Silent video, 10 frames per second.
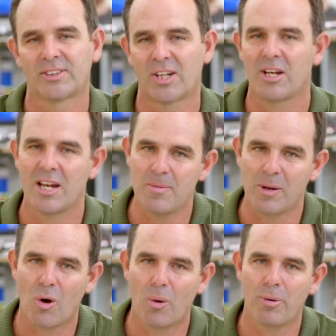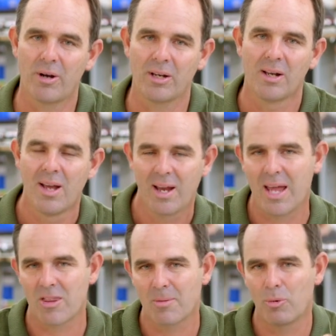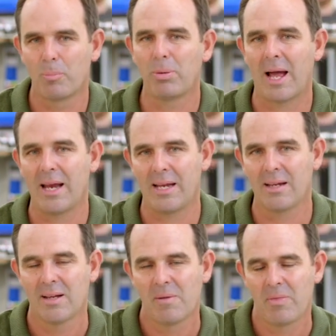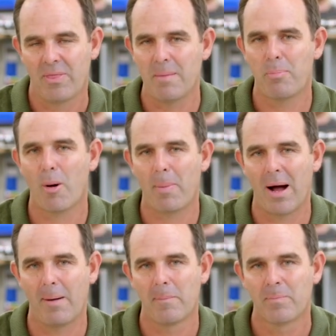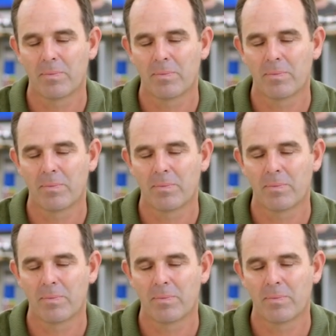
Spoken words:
So you need to be competent, get the board planing, then pop up.